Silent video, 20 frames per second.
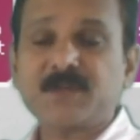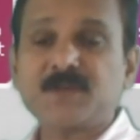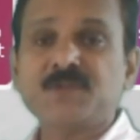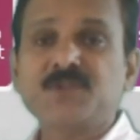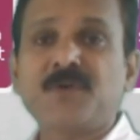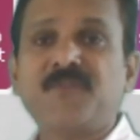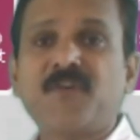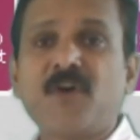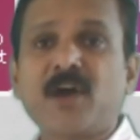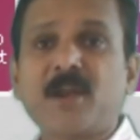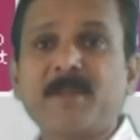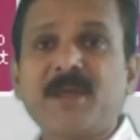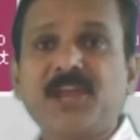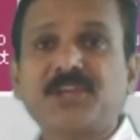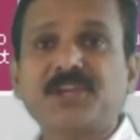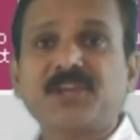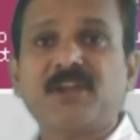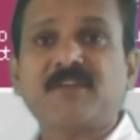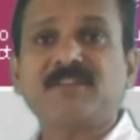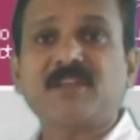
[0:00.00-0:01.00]
So
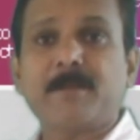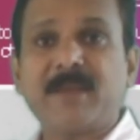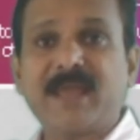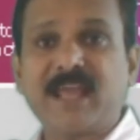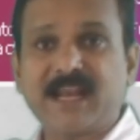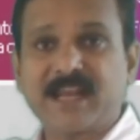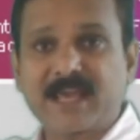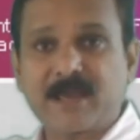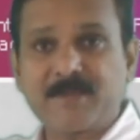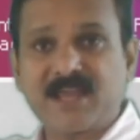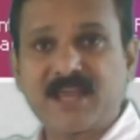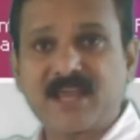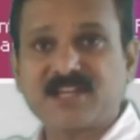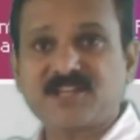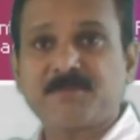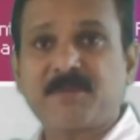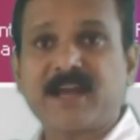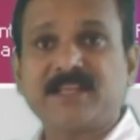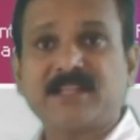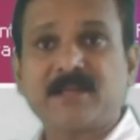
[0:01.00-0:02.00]
formation of the male
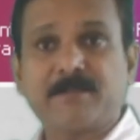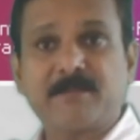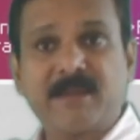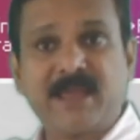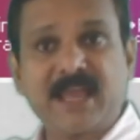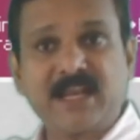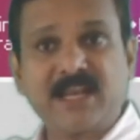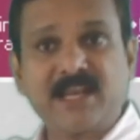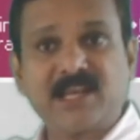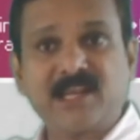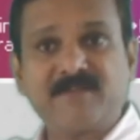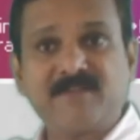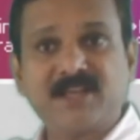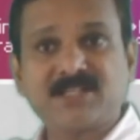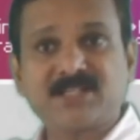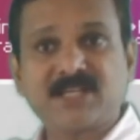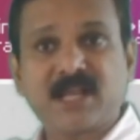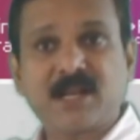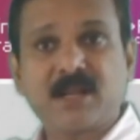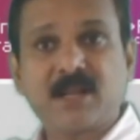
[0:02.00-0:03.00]
gamete by the male
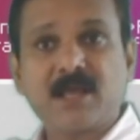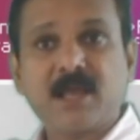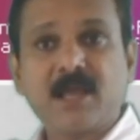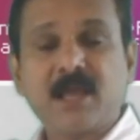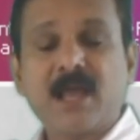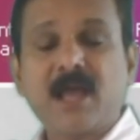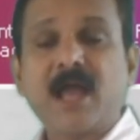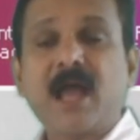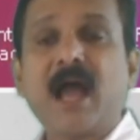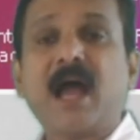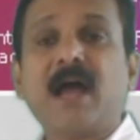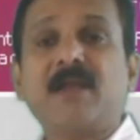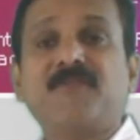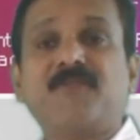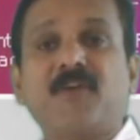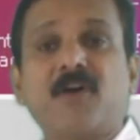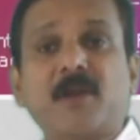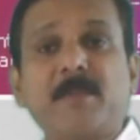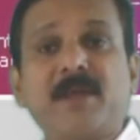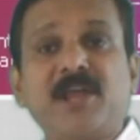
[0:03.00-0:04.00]
individual and
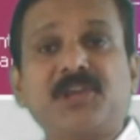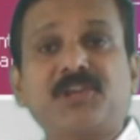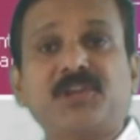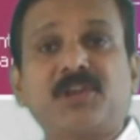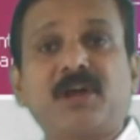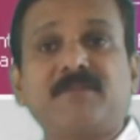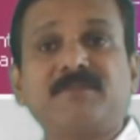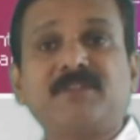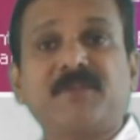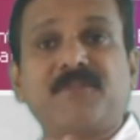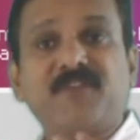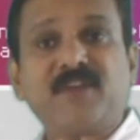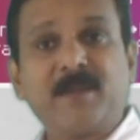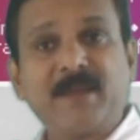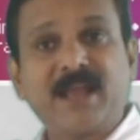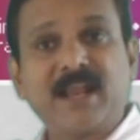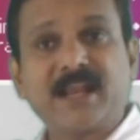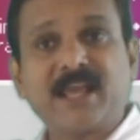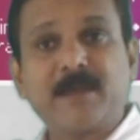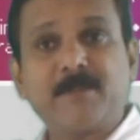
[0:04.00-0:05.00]
formation of the
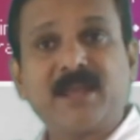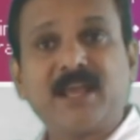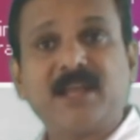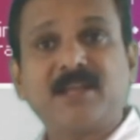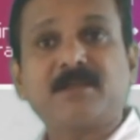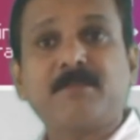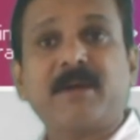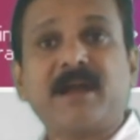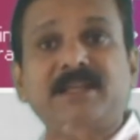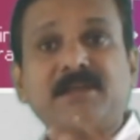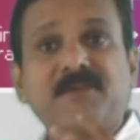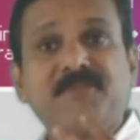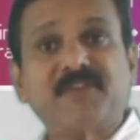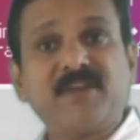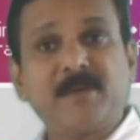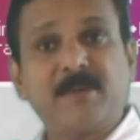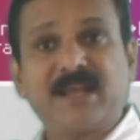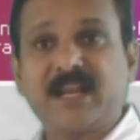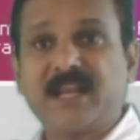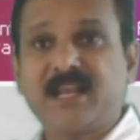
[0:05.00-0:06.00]
female gamete by the
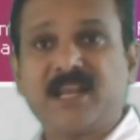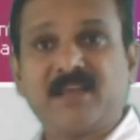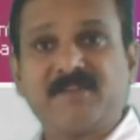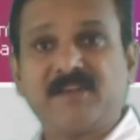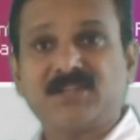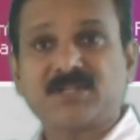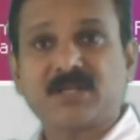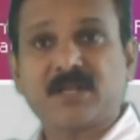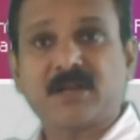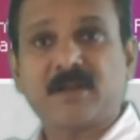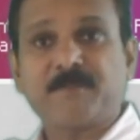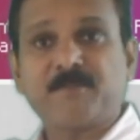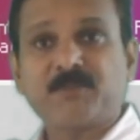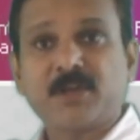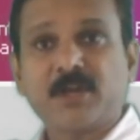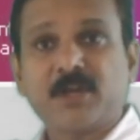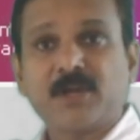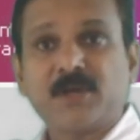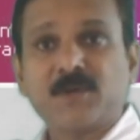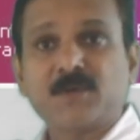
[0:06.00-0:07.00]
female individual.
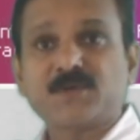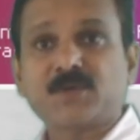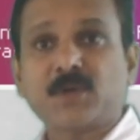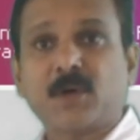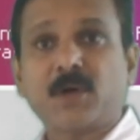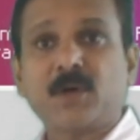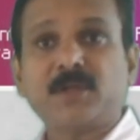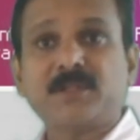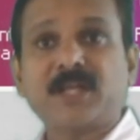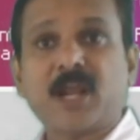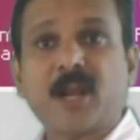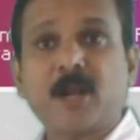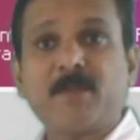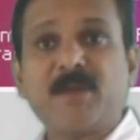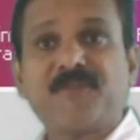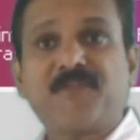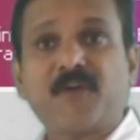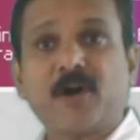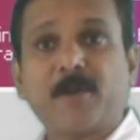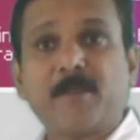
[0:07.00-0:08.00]
So there will
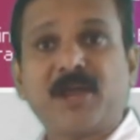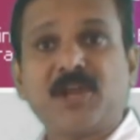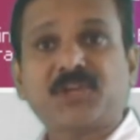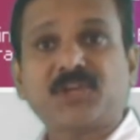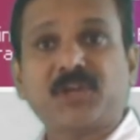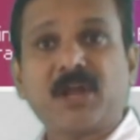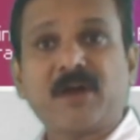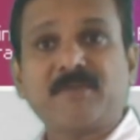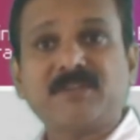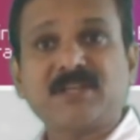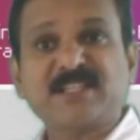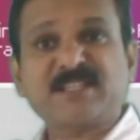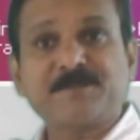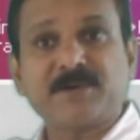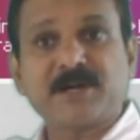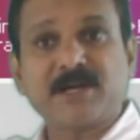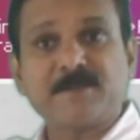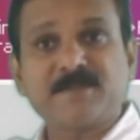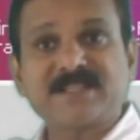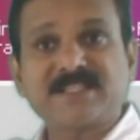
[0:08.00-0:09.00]
be formation of the
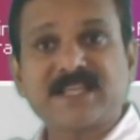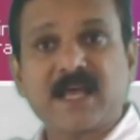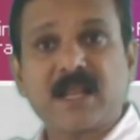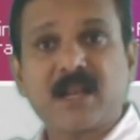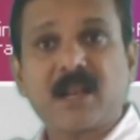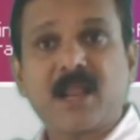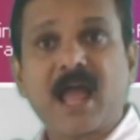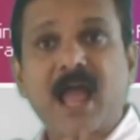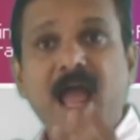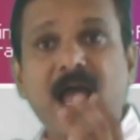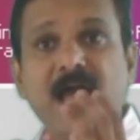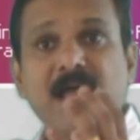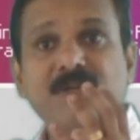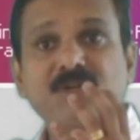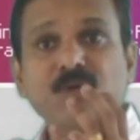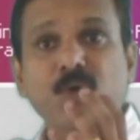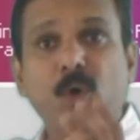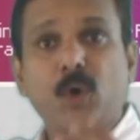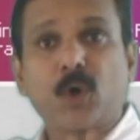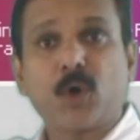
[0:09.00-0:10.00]
sperm cell
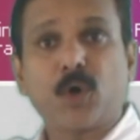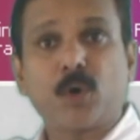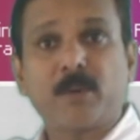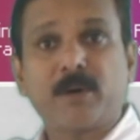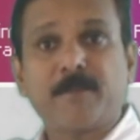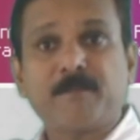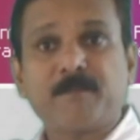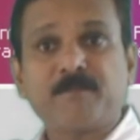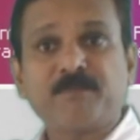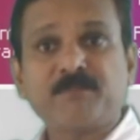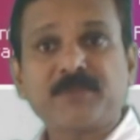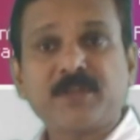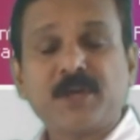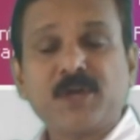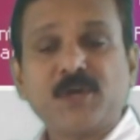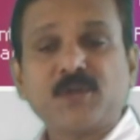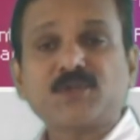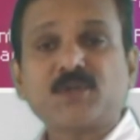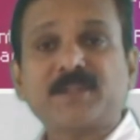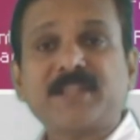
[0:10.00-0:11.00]
and ovum.
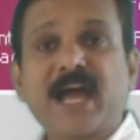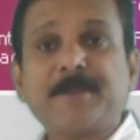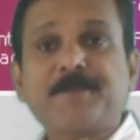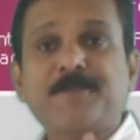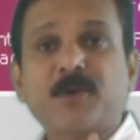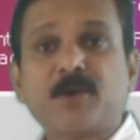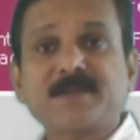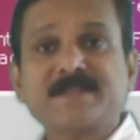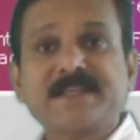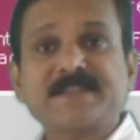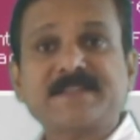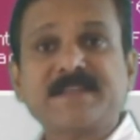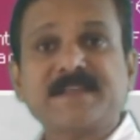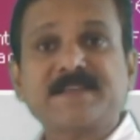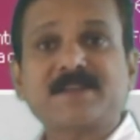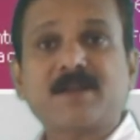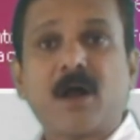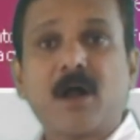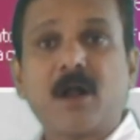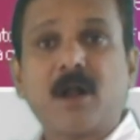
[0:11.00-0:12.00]
So that process
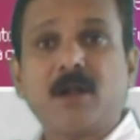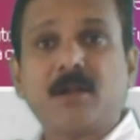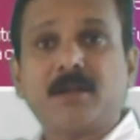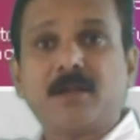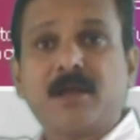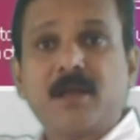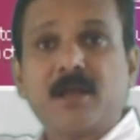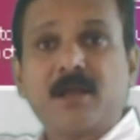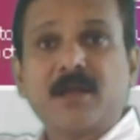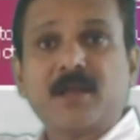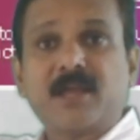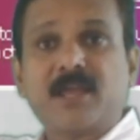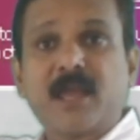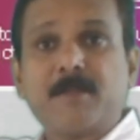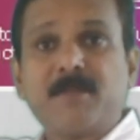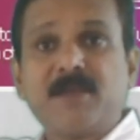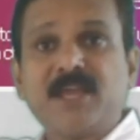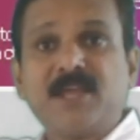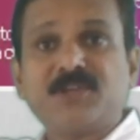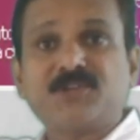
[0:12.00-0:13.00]
is called
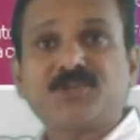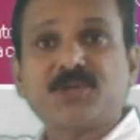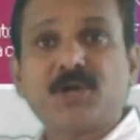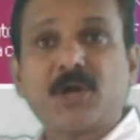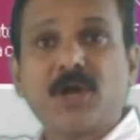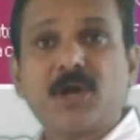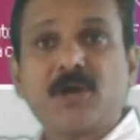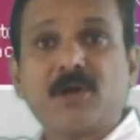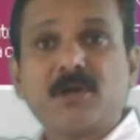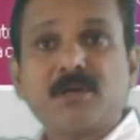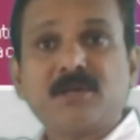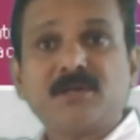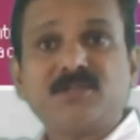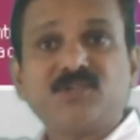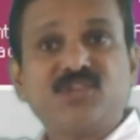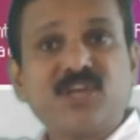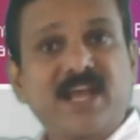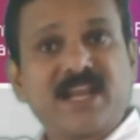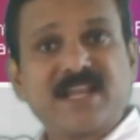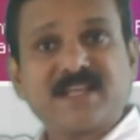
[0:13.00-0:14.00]

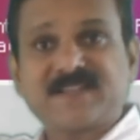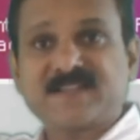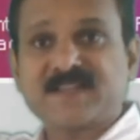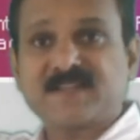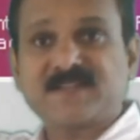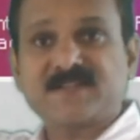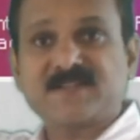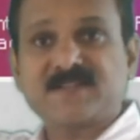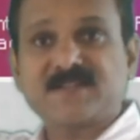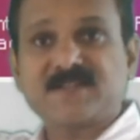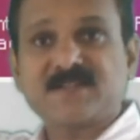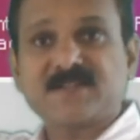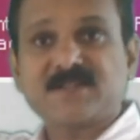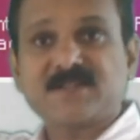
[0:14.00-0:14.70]
gametogenesis.